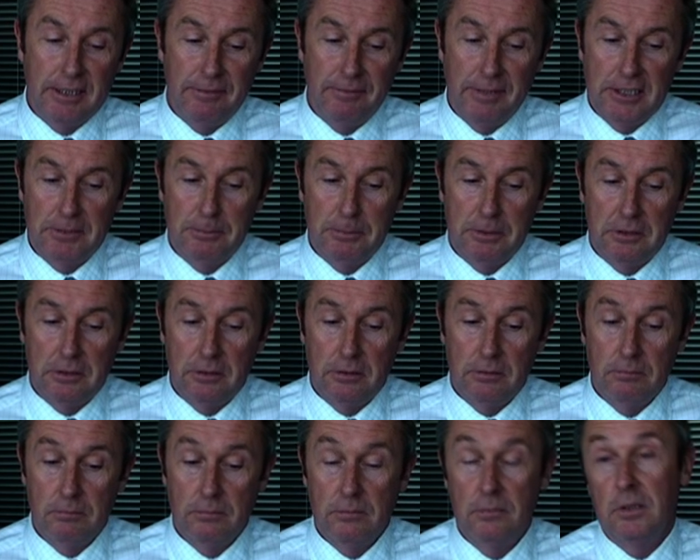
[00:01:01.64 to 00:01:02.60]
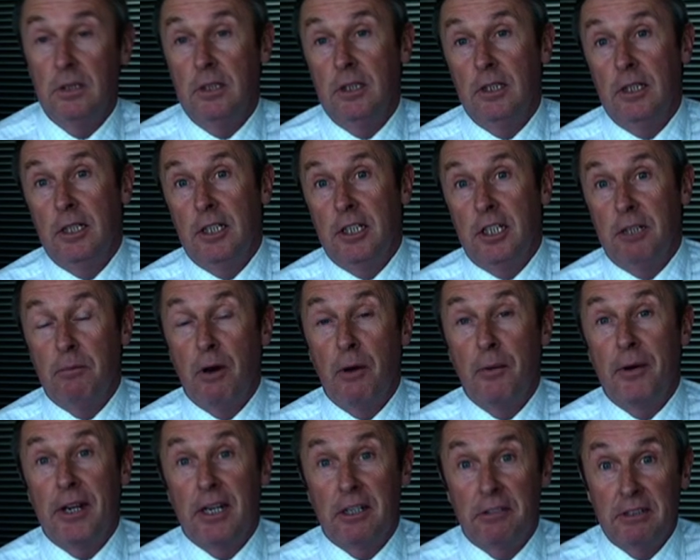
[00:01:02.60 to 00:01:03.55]
investments. You might
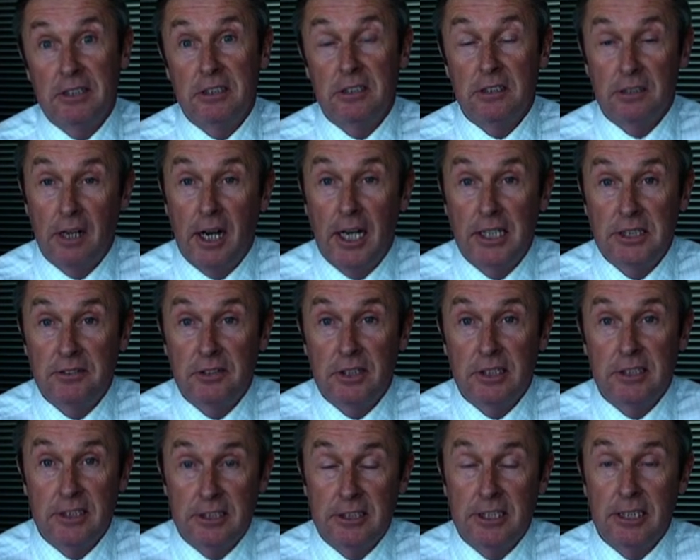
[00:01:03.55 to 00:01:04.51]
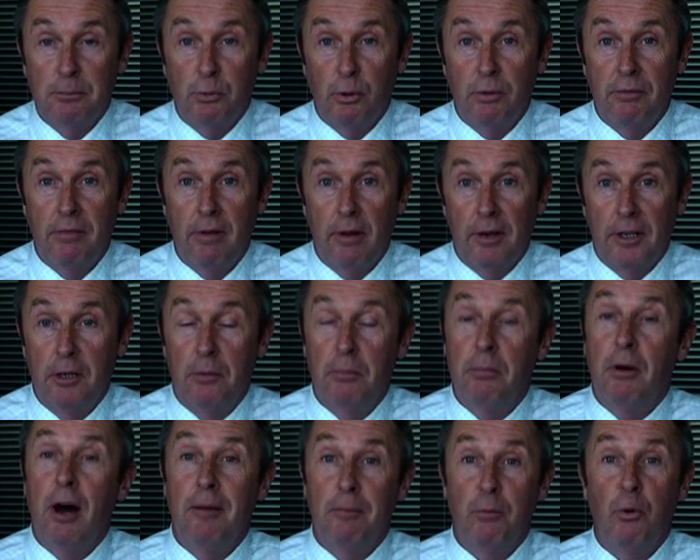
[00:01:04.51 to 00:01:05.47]
want to increase the size of your existing portfolio,
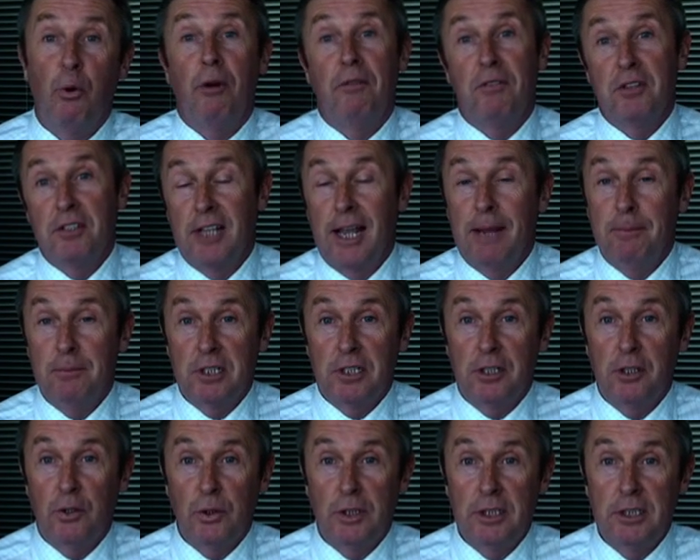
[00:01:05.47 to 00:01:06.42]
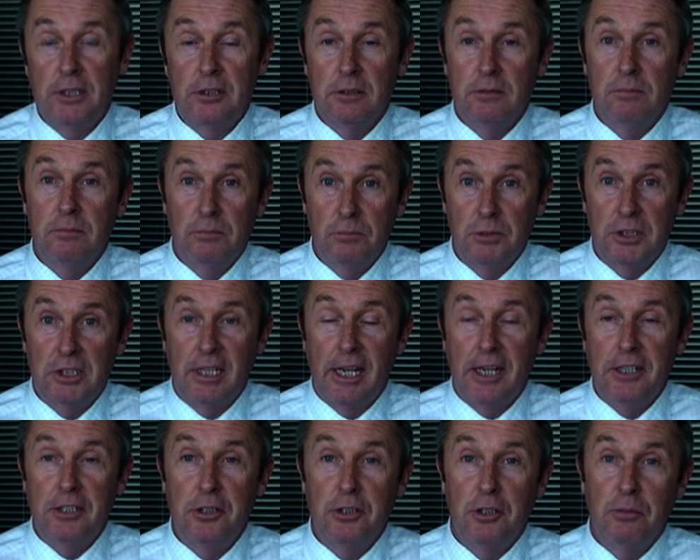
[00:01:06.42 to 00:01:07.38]
buy more of the same securities, in which
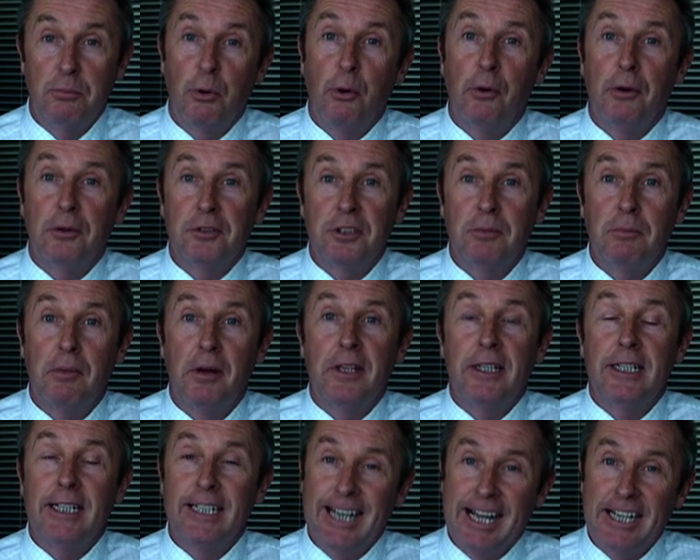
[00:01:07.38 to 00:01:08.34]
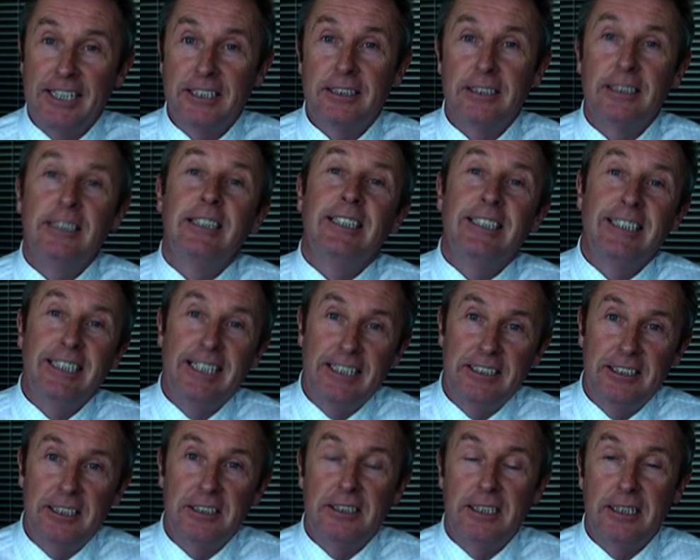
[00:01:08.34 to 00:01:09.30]
case you could borrow some money against the
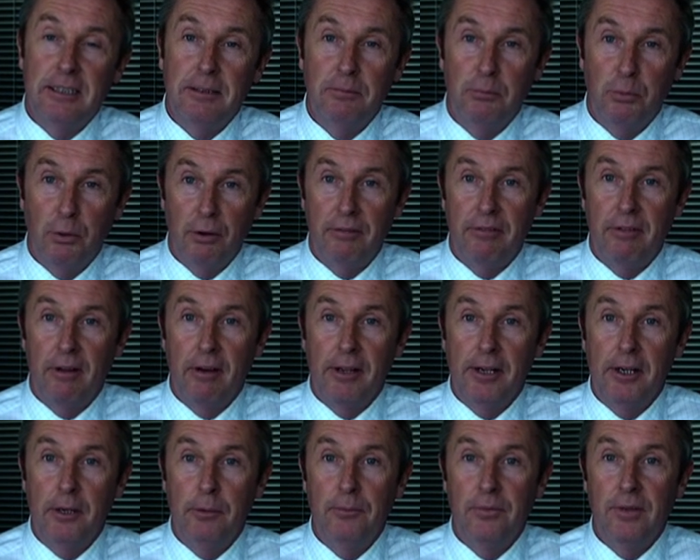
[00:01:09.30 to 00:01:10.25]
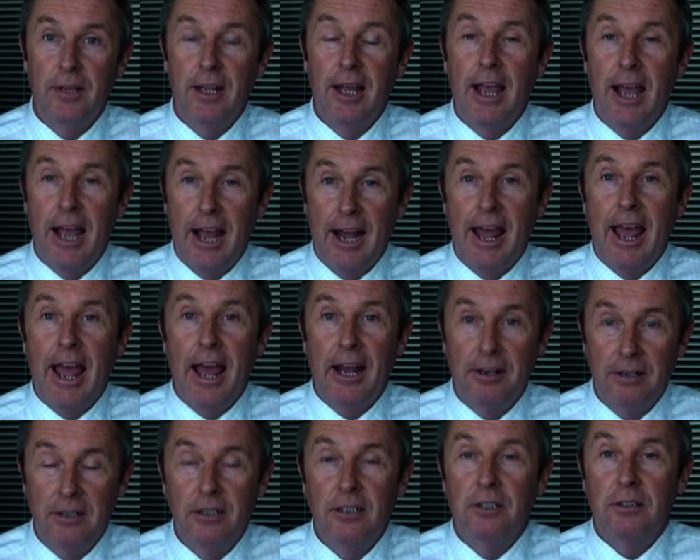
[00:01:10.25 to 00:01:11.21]
existing portfolio and
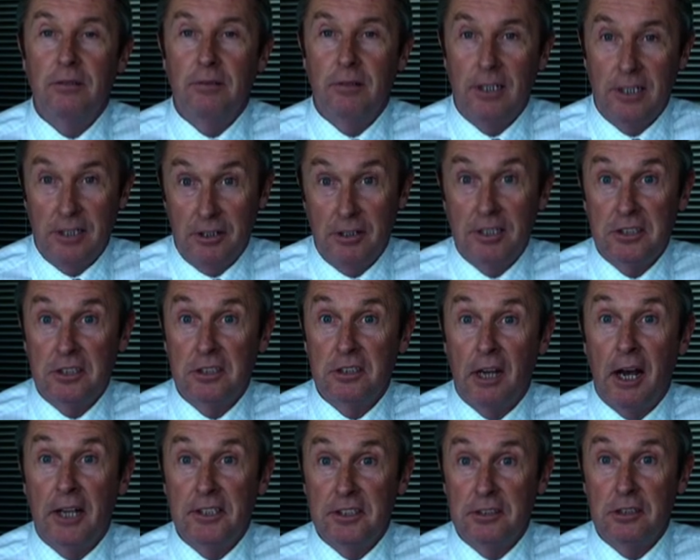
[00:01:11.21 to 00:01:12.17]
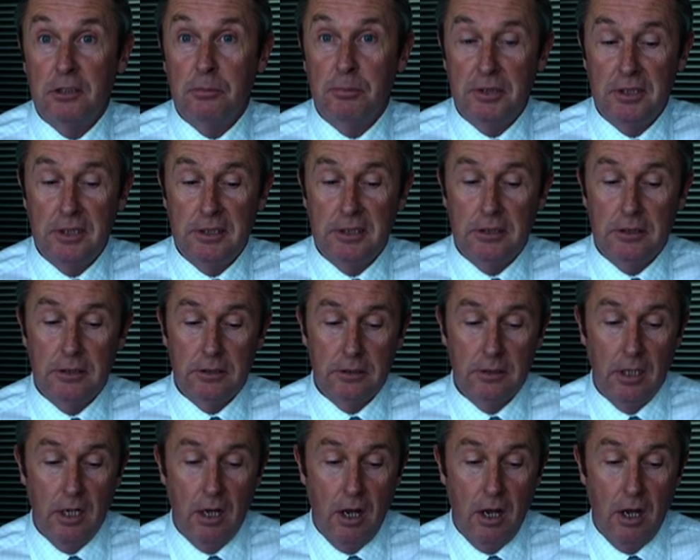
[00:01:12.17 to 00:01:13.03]
increase the size of your positions.